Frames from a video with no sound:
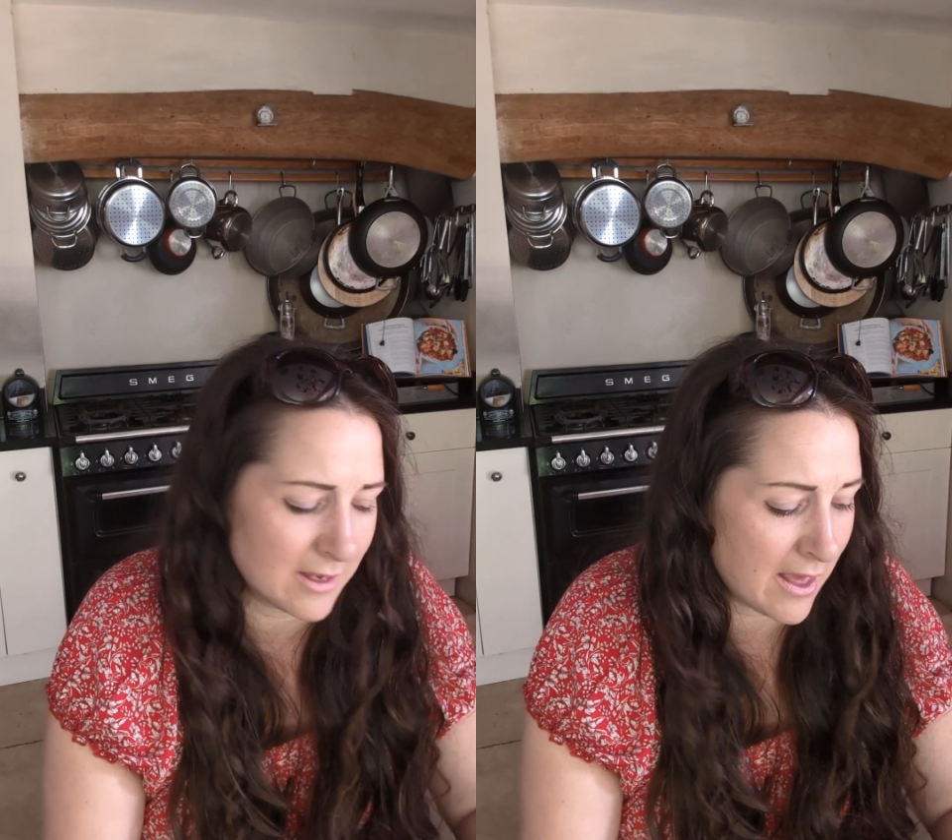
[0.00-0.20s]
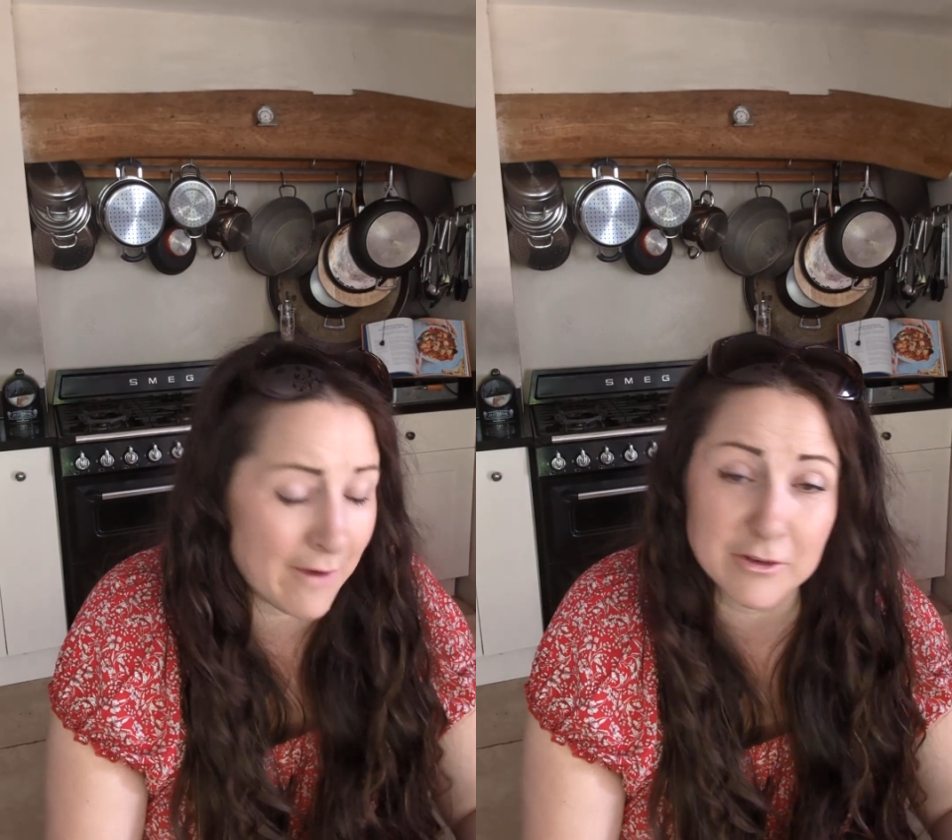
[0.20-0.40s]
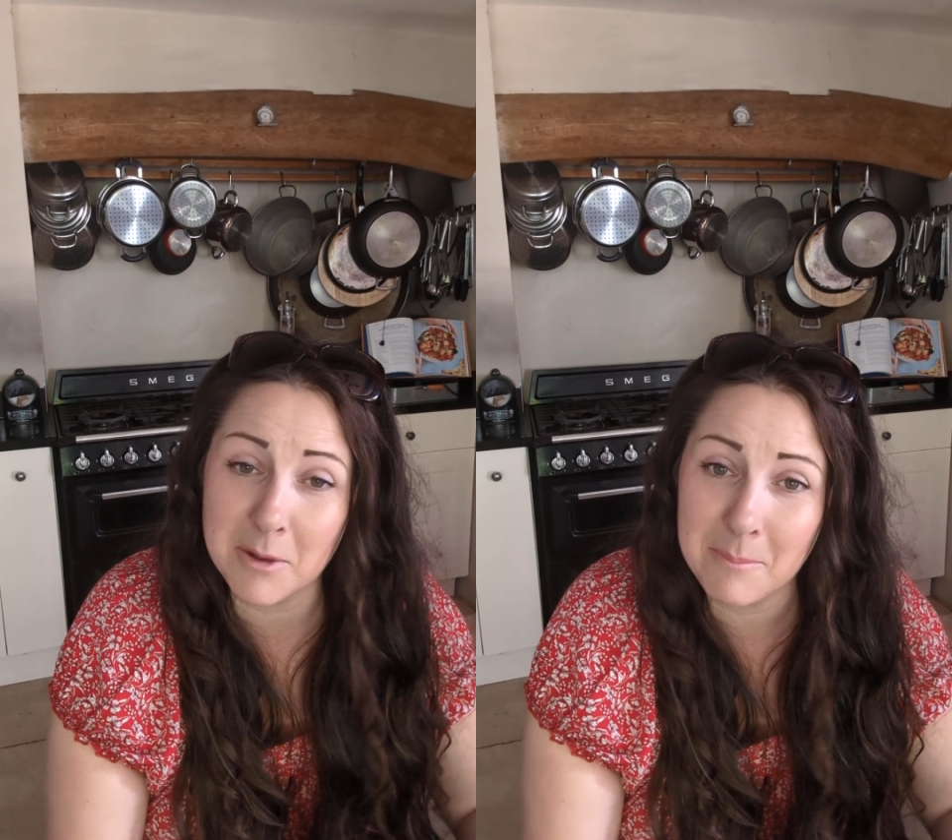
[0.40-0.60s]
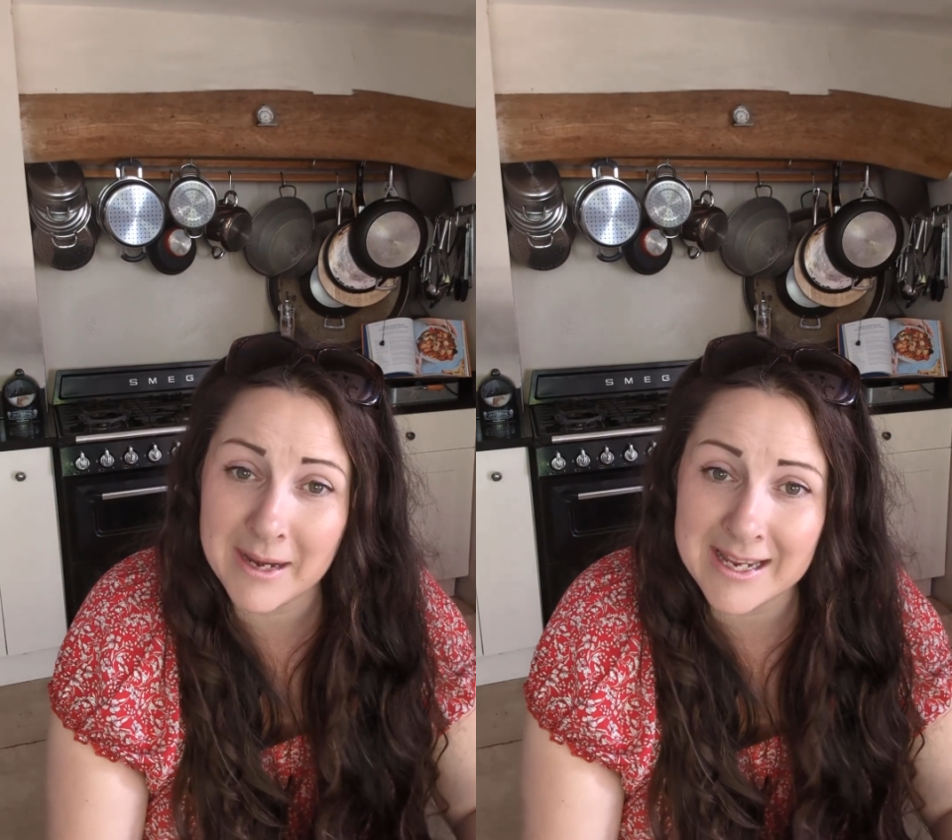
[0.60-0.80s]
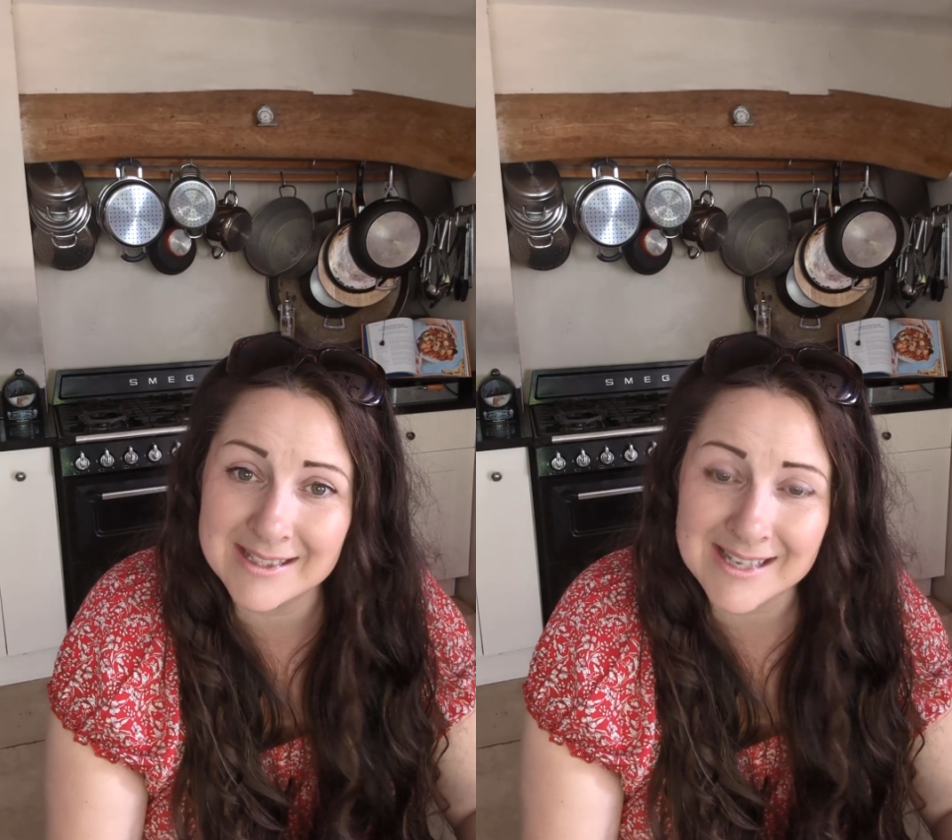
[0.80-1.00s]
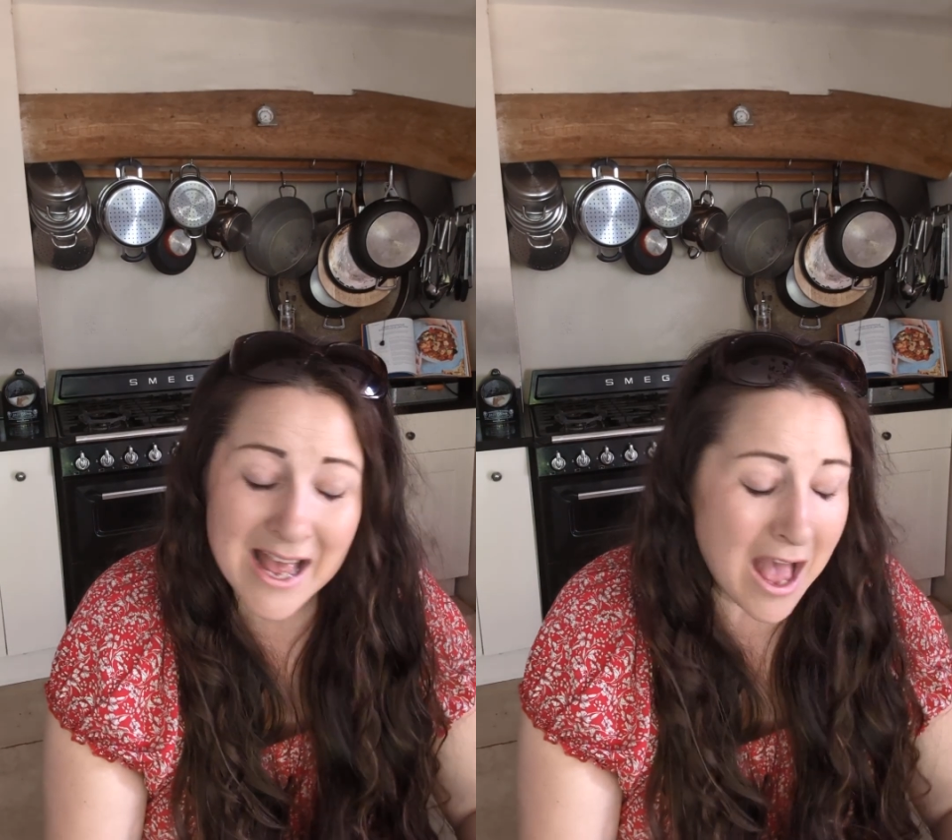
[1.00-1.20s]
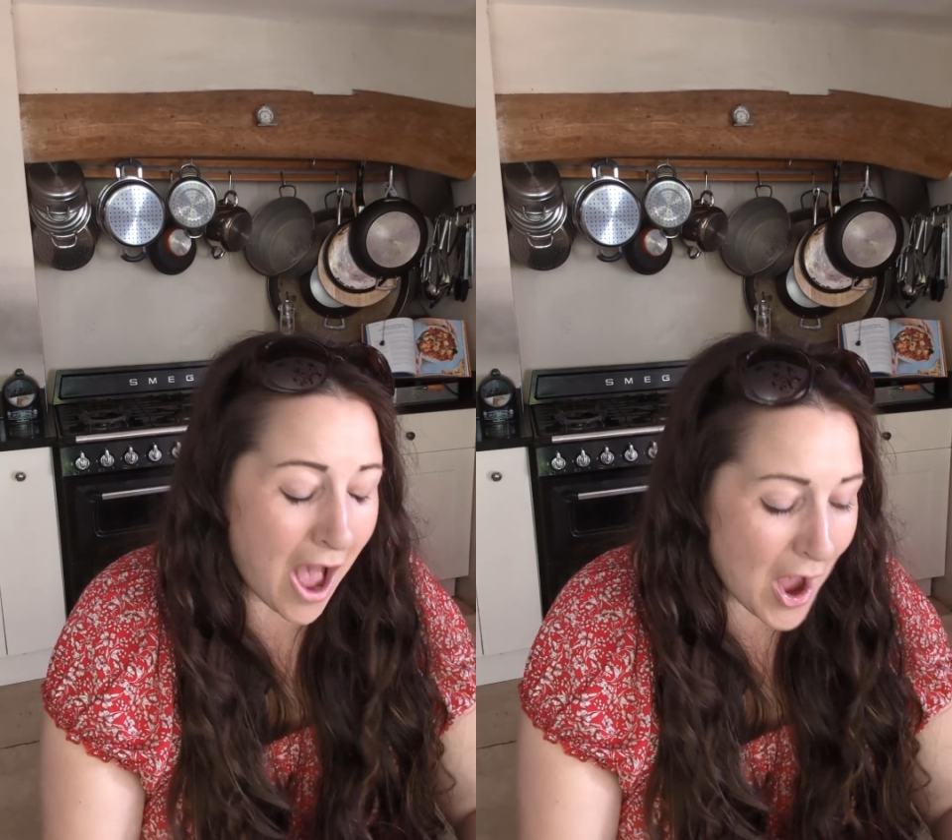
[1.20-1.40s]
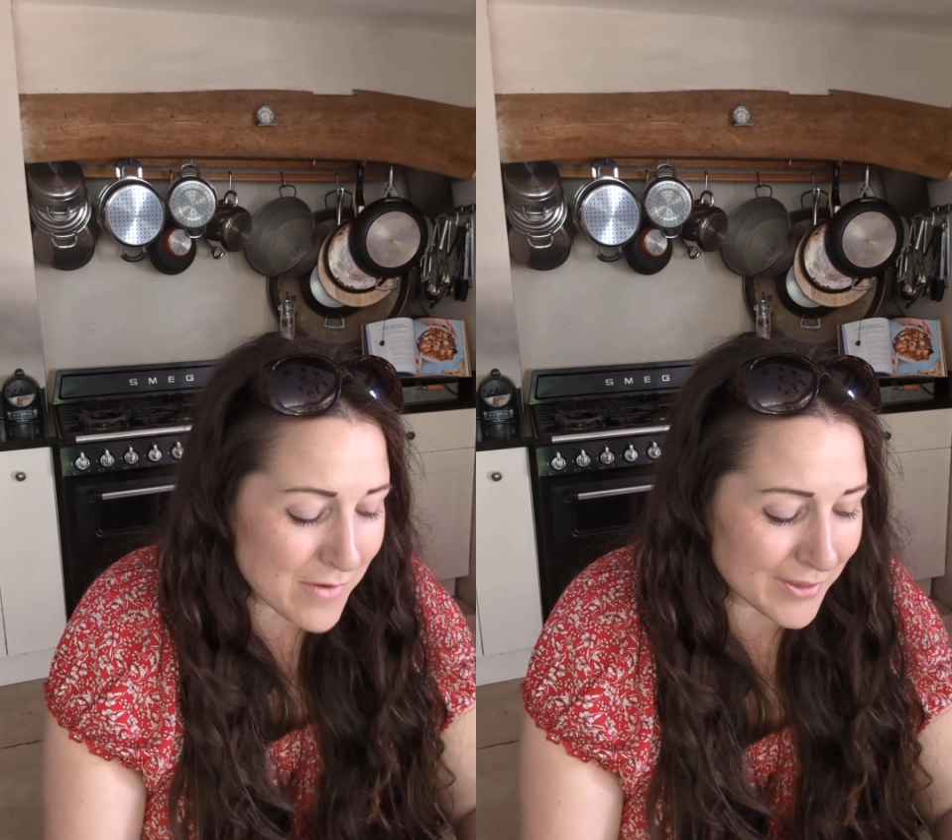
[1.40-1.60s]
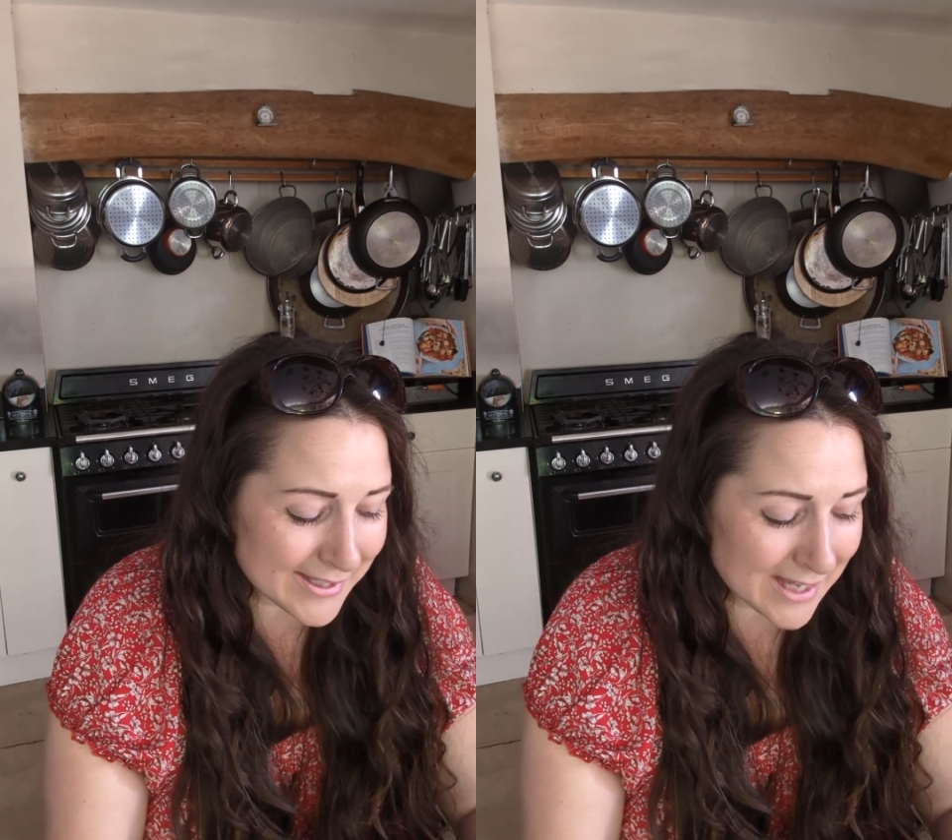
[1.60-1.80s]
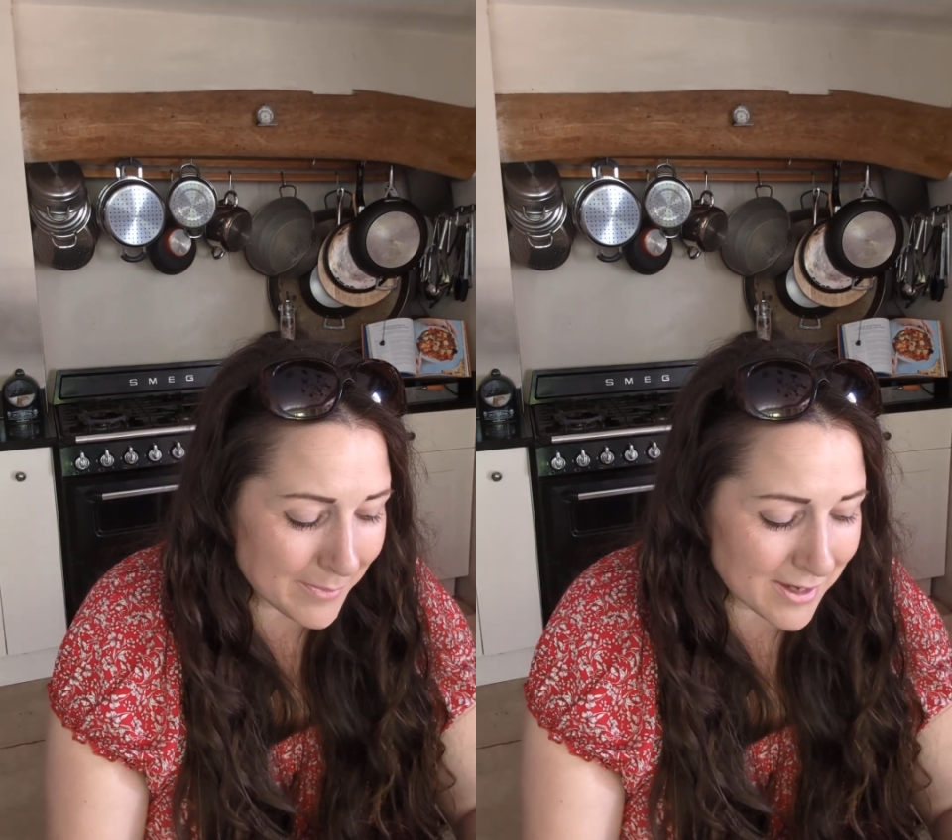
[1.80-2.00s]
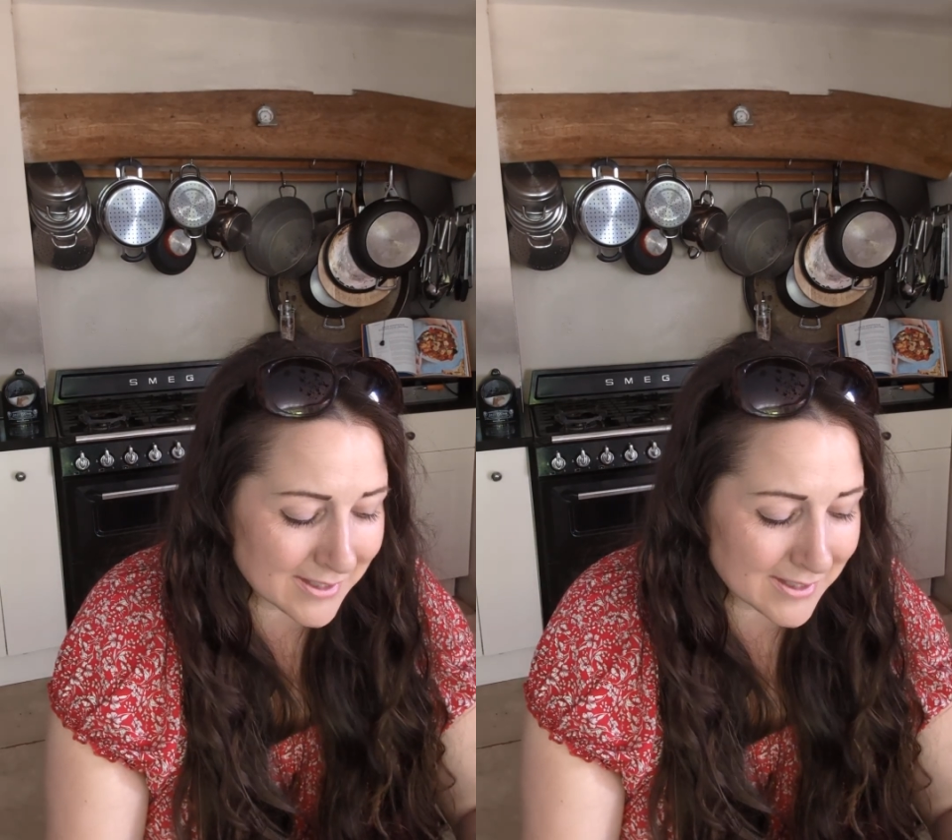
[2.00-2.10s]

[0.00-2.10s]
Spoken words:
that you have to complete over the summer.